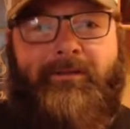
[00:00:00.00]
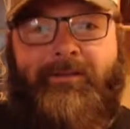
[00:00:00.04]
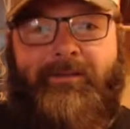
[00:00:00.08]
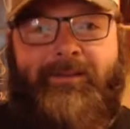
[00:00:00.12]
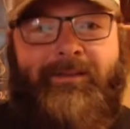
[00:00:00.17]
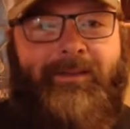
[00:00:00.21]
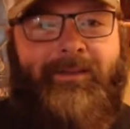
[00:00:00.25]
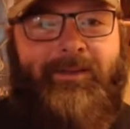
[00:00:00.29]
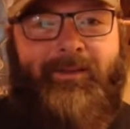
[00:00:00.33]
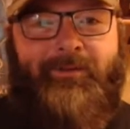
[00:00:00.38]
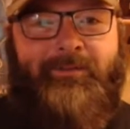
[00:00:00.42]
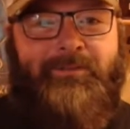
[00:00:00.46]

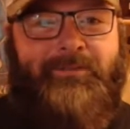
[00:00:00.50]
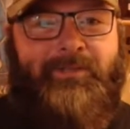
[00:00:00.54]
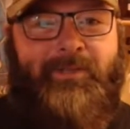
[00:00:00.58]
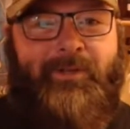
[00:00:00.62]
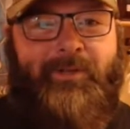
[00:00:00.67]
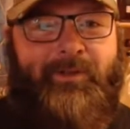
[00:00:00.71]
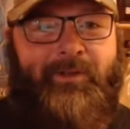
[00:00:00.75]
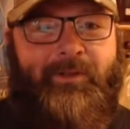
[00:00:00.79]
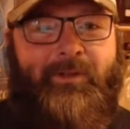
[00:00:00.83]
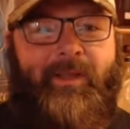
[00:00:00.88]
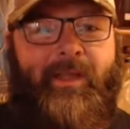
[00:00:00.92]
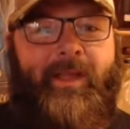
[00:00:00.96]
You know, so
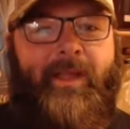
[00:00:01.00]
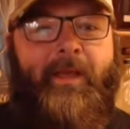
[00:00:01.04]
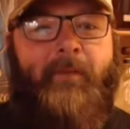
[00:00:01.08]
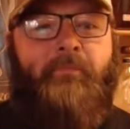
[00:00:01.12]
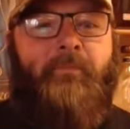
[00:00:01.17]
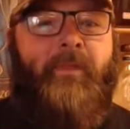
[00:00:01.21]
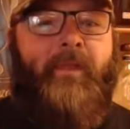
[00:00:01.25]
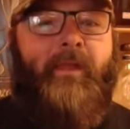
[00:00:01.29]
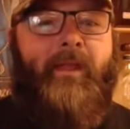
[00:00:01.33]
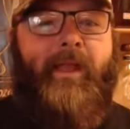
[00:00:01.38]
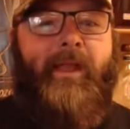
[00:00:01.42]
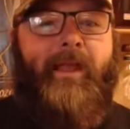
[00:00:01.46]

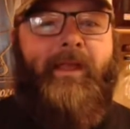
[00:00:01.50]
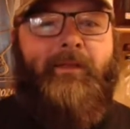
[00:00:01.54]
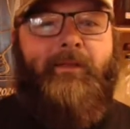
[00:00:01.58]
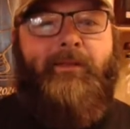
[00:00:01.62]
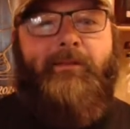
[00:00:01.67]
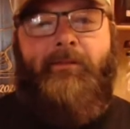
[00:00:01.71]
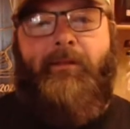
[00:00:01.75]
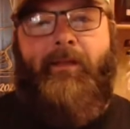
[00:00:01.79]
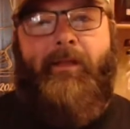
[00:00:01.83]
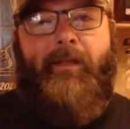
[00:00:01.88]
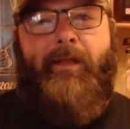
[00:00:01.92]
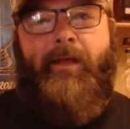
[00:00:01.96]
hey,
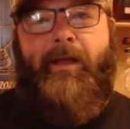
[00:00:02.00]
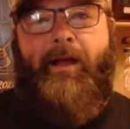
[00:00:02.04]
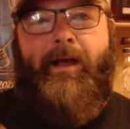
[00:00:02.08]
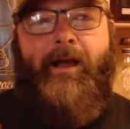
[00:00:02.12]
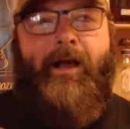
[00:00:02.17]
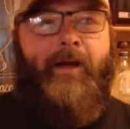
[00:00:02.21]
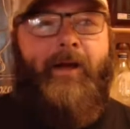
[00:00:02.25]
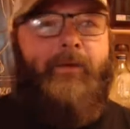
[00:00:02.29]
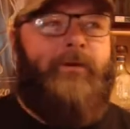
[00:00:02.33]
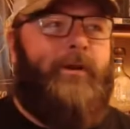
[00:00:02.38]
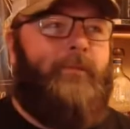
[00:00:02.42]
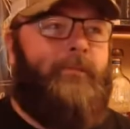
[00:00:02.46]

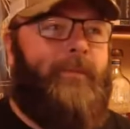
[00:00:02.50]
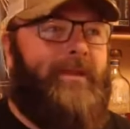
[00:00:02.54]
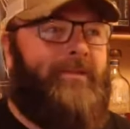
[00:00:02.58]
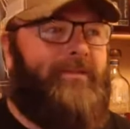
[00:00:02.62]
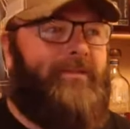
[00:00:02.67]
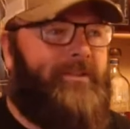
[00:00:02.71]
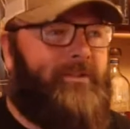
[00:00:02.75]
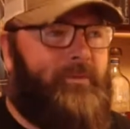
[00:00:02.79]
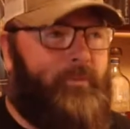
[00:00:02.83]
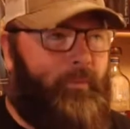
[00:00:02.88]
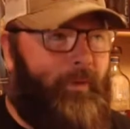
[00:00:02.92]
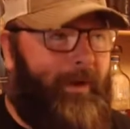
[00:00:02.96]
I'm going to make
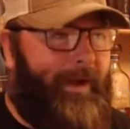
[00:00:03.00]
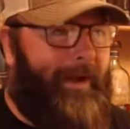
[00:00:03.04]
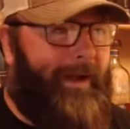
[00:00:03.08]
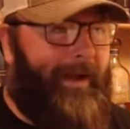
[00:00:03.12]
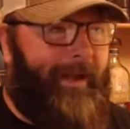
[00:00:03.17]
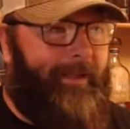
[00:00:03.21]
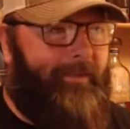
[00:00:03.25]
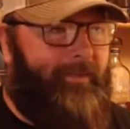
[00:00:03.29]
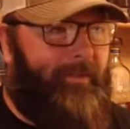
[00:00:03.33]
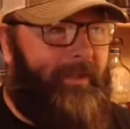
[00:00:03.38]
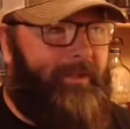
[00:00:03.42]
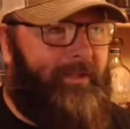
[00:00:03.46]
this
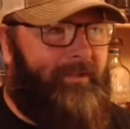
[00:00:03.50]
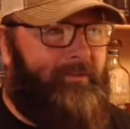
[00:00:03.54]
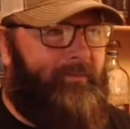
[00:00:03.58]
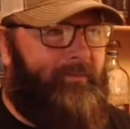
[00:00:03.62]
rye that's